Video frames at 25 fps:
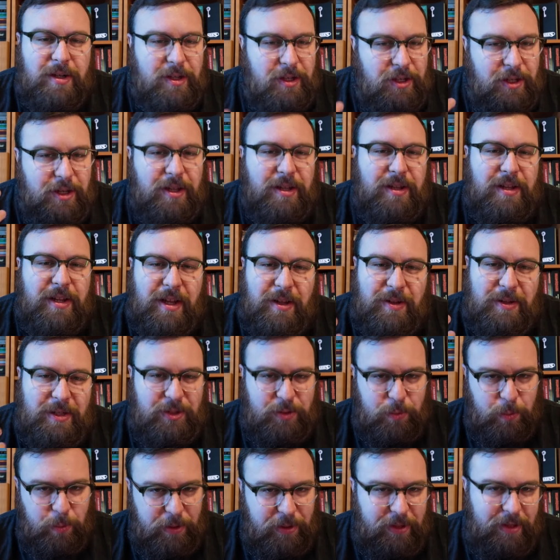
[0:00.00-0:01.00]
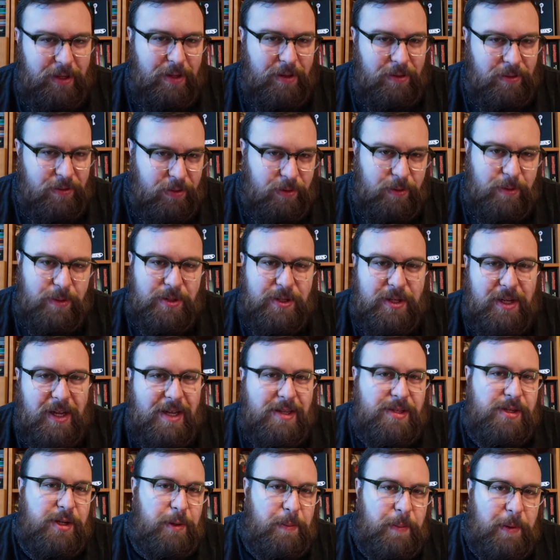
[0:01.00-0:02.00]
You can tell he's really
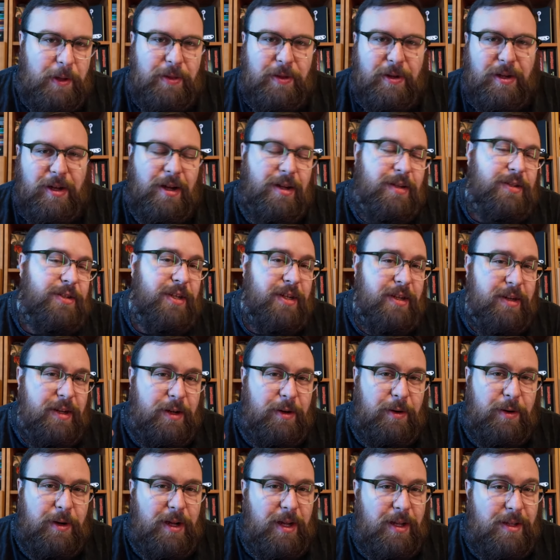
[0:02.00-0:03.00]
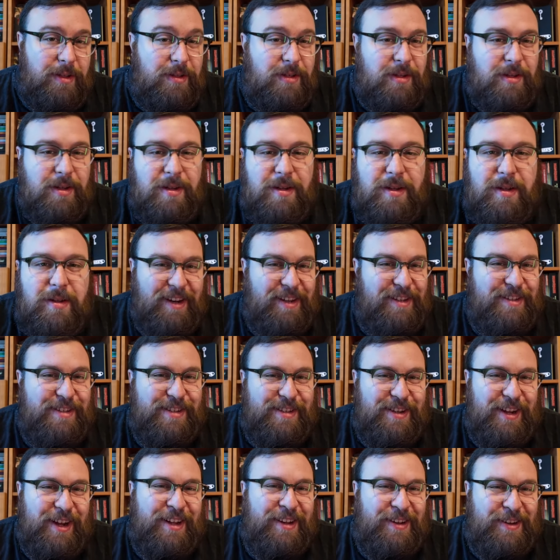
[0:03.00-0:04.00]
enthusiastic about the content he creates, and
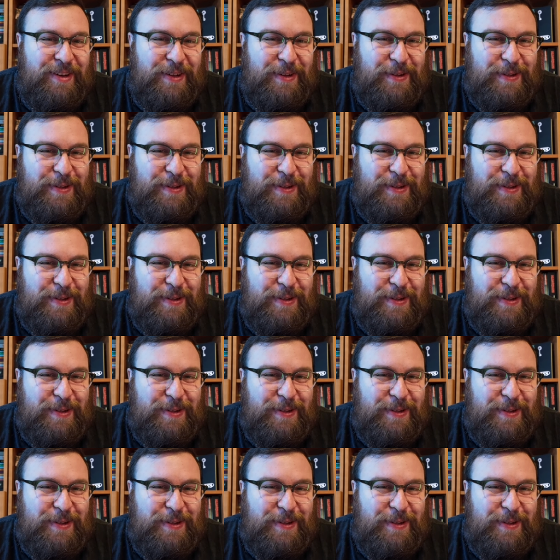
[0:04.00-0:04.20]
it's not